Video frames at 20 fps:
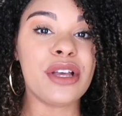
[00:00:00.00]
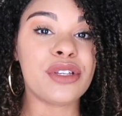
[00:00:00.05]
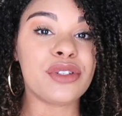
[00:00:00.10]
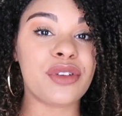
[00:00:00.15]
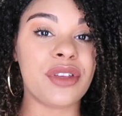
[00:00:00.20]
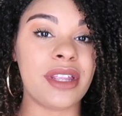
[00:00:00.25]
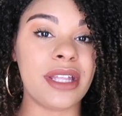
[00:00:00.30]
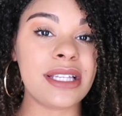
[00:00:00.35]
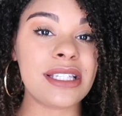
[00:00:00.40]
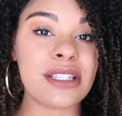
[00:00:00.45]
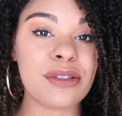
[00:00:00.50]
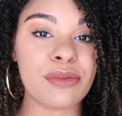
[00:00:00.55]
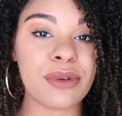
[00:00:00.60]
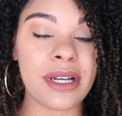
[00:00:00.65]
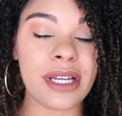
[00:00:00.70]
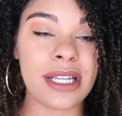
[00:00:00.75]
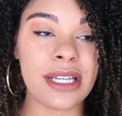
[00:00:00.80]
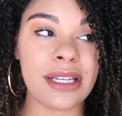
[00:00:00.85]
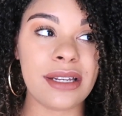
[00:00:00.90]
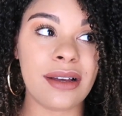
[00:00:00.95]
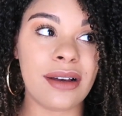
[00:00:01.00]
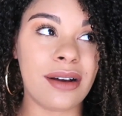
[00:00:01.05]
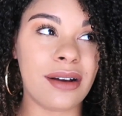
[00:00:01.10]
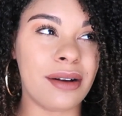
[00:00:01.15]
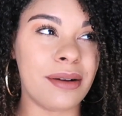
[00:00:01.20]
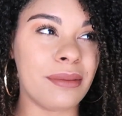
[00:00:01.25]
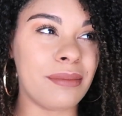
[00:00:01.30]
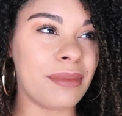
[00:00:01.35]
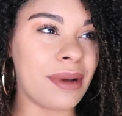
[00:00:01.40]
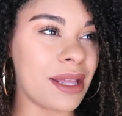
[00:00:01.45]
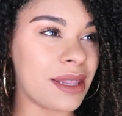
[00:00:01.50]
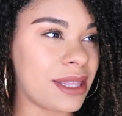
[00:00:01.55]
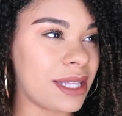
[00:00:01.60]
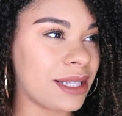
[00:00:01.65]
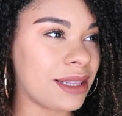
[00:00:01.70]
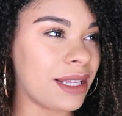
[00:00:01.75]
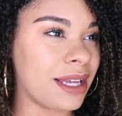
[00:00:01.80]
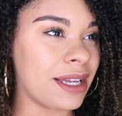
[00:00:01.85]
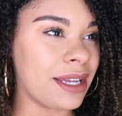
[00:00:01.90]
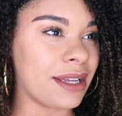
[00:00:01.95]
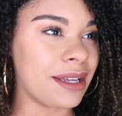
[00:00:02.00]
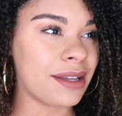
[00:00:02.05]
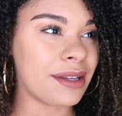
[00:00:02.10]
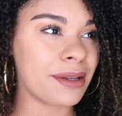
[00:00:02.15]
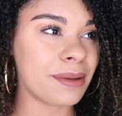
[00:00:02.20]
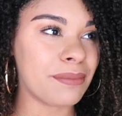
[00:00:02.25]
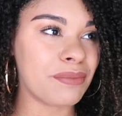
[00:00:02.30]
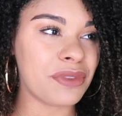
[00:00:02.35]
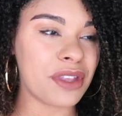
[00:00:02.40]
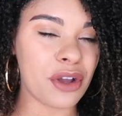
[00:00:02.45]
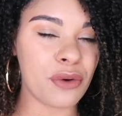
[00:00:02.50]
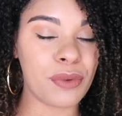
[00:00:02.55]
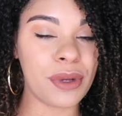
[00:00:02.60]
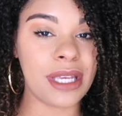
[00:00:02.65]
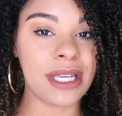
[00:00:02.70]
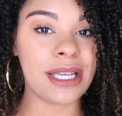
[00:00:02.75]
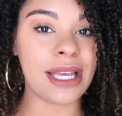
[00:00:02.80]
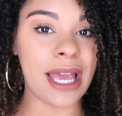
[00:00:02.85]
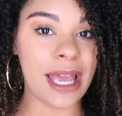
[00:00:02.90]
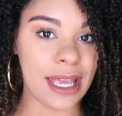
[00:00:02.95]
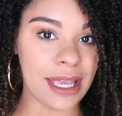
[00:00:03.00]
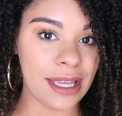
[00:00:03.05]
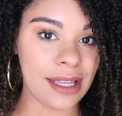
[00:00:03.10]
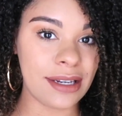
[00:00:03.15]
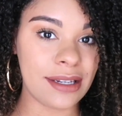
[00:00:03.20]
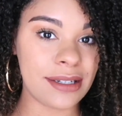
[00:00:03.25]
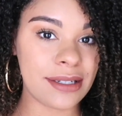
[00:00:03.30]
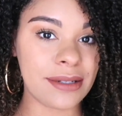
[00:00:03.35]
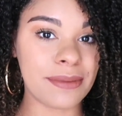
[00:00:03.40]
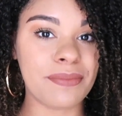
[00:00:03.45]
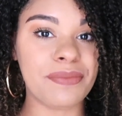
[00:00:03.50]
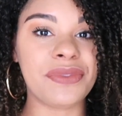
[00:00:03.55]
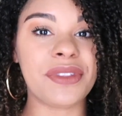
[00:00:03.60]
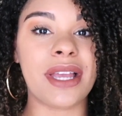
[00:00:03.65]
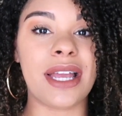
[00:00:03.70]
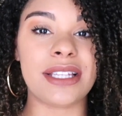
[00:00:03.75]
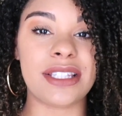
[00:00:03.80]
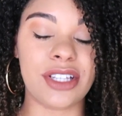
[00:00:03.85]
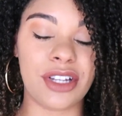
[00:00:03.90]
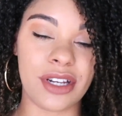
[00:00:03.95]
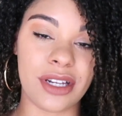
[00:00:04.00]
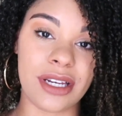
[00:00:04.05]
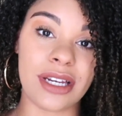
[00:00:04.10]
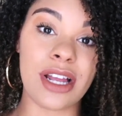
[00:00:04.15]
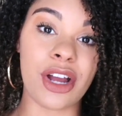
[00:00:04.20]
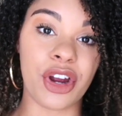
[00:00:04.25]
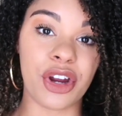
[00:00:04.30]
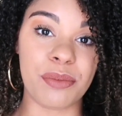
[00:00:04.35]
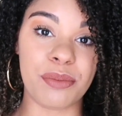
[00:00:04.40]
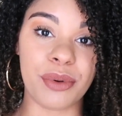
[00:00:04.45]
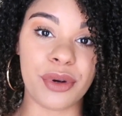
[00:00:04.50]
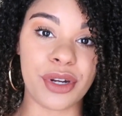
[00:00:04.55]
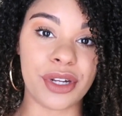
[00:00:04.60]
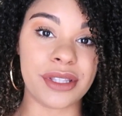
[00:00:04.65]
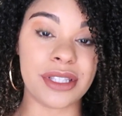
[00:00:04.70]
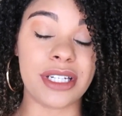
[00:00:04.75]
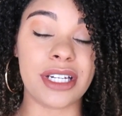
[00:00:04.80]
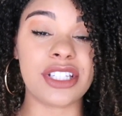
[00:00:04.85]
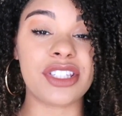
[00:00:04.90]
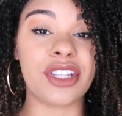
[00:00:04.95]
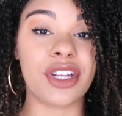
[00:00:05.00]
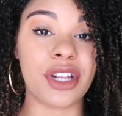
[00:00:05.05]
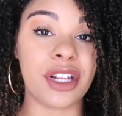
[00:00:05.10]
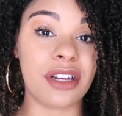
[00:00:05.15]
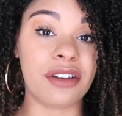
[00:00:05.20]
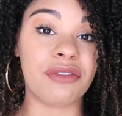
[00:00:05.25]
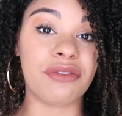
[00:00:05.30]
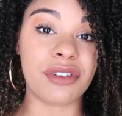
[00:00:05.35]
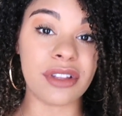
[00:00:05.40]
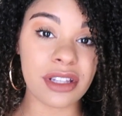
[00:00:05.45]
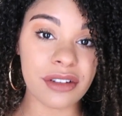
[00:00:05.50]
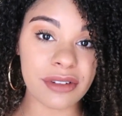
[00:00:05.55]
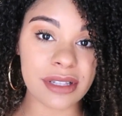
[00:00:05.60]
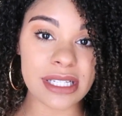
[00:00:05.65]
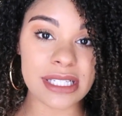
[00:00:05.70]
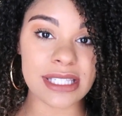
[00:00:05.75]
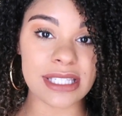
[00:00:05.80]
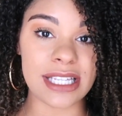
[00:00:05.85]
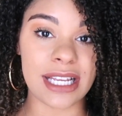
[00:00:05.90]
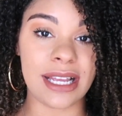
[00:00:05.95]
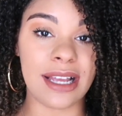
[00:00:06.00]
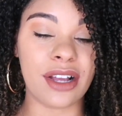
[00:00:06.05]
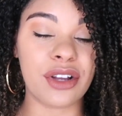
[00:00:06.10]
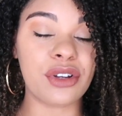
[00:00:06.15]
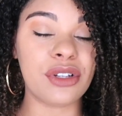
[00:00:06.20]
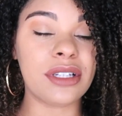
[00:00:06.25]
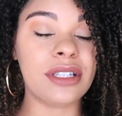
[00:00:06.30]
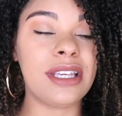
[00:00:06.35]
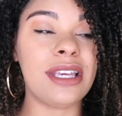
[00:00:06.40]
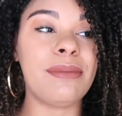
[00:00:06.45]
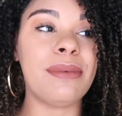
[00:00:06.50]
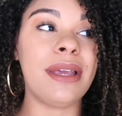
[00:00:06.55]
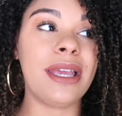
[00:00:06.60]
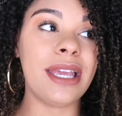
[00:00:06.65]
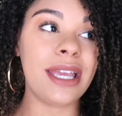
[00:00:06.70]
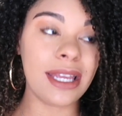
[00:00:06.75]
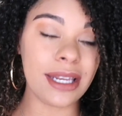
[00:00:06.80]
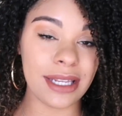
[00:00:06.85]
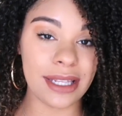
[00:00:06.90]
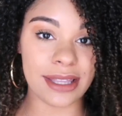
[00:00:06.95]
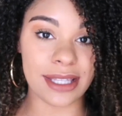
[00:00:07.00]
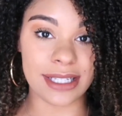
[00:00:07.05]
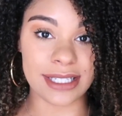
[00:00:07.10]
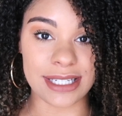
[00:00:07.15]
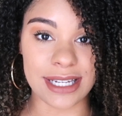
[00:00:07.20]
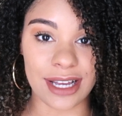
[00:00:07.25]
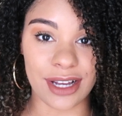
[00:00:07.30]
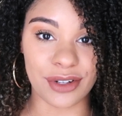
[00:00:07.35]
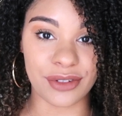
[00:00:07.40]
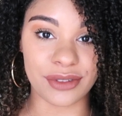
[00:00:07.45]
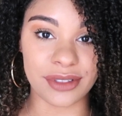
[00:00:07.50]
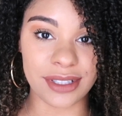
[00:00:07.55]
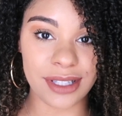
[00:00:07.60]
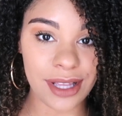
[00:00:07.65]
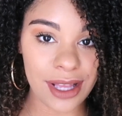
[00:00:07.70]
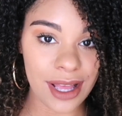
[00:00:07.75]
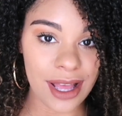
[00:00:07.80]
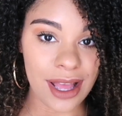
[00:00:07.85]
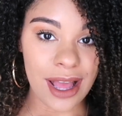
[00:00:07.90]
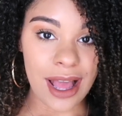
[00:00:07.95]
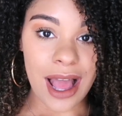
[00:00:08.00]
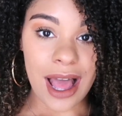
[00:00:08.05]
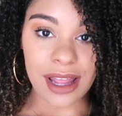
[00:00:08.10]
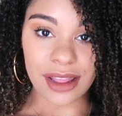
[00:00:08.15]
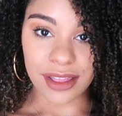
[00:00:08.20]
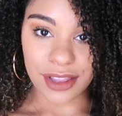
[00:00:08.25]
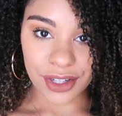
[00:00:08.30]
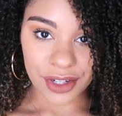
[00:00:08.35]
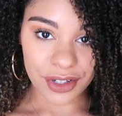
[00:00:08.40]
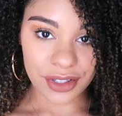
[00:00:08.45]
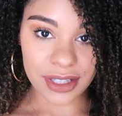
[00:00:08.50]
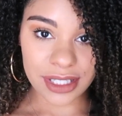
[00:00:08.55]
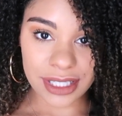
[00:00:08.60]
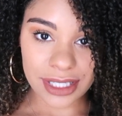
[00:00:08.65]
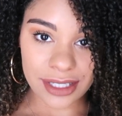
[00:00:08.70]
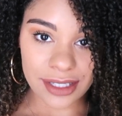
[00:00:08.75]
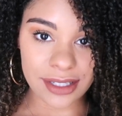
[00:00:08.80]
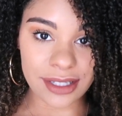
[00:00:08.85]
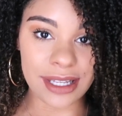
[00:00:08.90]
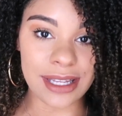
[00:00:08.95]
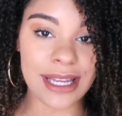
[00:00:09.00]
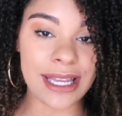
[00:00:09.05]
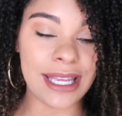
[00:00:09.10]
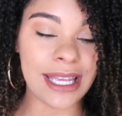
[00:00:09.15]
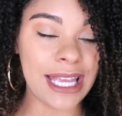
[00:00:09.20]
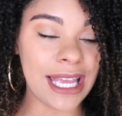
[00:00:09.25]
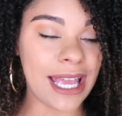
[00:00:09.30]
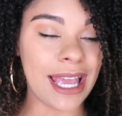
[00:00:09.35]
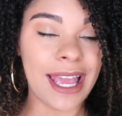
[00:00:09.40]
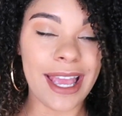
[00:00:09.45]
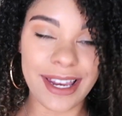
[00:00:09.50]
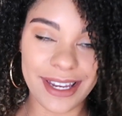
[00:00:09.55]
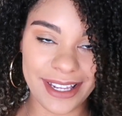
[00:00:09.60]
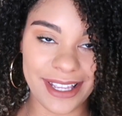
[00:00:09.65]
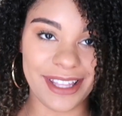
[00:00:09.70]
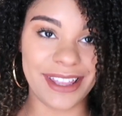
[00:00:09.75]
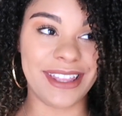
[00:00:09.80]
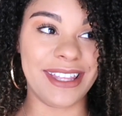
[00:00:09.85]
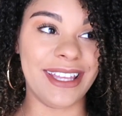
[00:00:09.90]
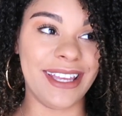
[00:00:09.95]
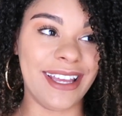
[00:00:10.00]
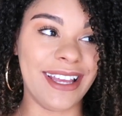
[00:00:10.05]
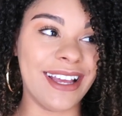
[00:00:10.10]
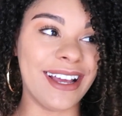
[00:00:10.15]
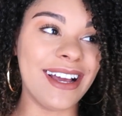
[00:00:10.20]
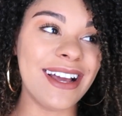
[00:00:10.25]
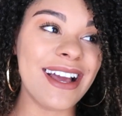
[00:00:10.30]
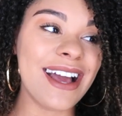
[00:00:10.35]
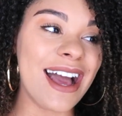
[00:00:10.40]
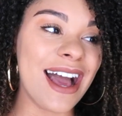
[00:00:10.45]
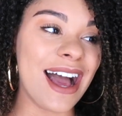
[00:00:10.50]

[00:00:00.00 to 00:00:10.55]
So that's when I think like at week 8 I started getting heartburn. Then I started getting really sick. I couldn't keep anything down, literally anything.